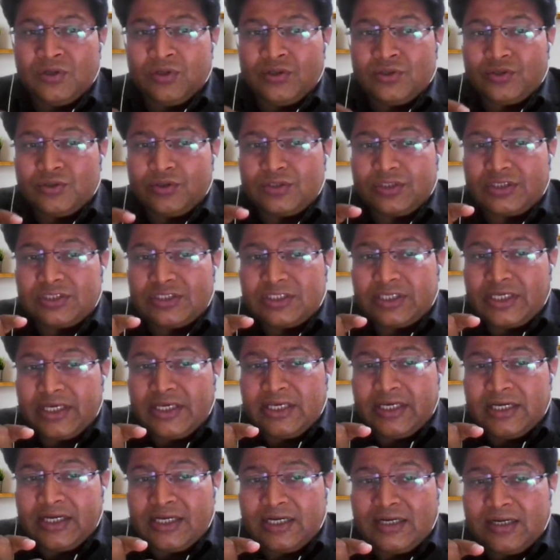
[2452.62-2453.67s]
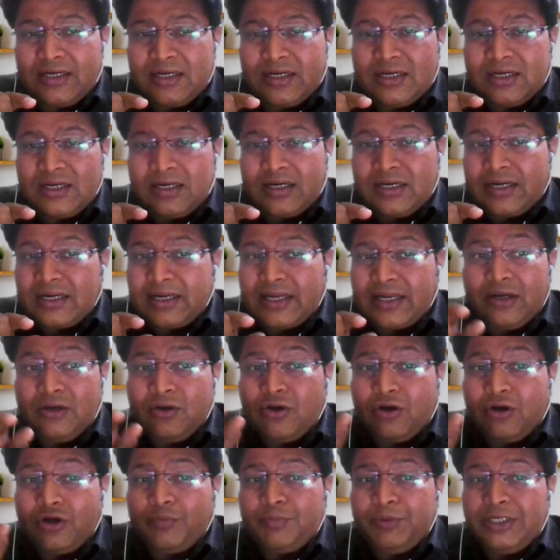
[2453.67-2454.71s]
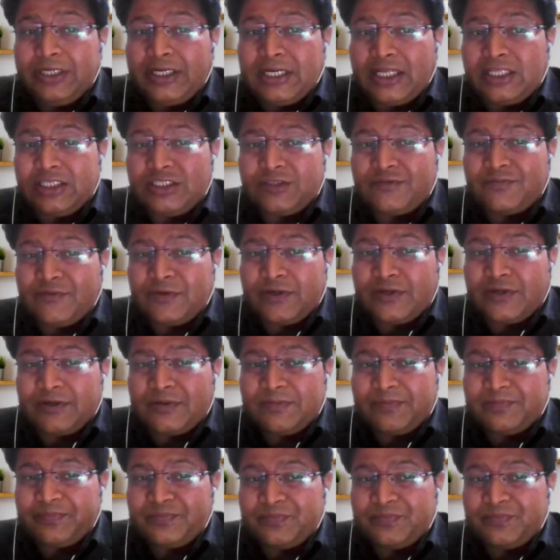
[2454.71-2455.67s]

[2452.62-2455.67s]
So, share cannot be transferred.